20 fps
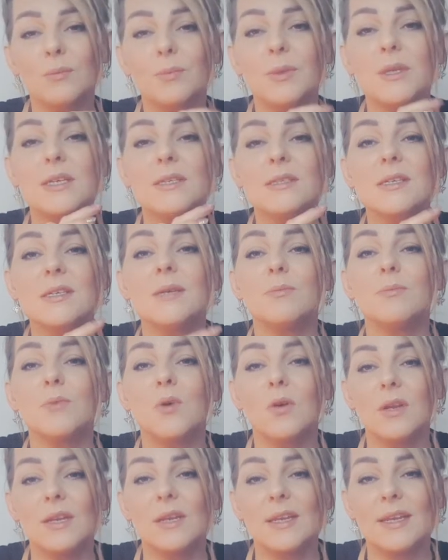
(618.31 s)
Please keep
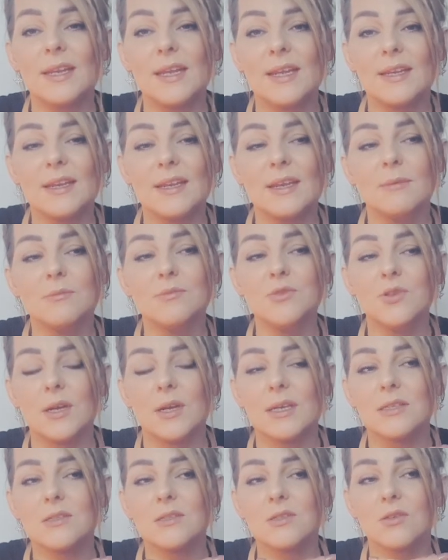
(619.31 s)
calling in. I'm
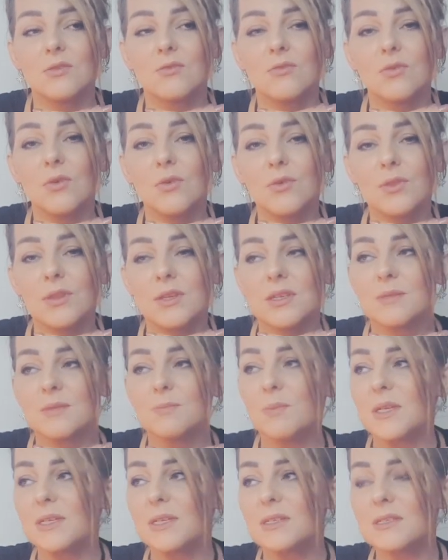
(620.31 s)
trying to grow this
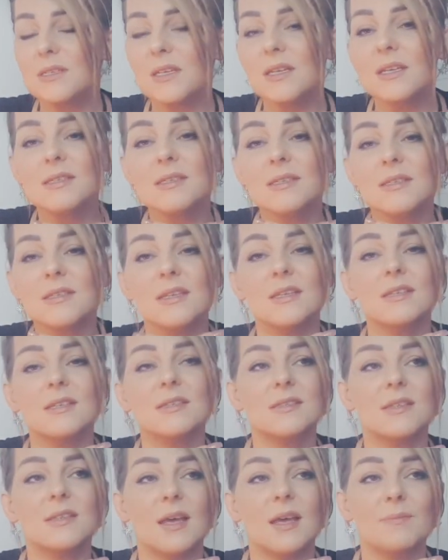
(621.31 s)
business, this
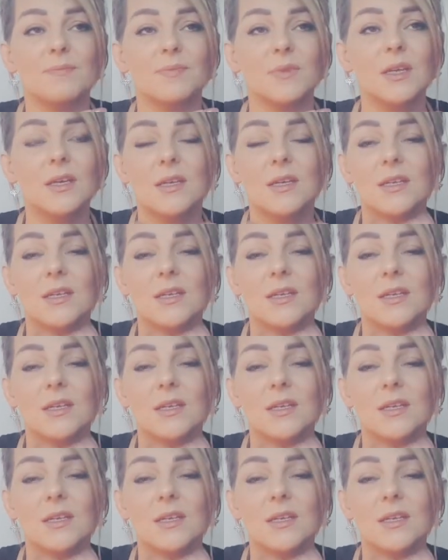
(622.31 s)
um,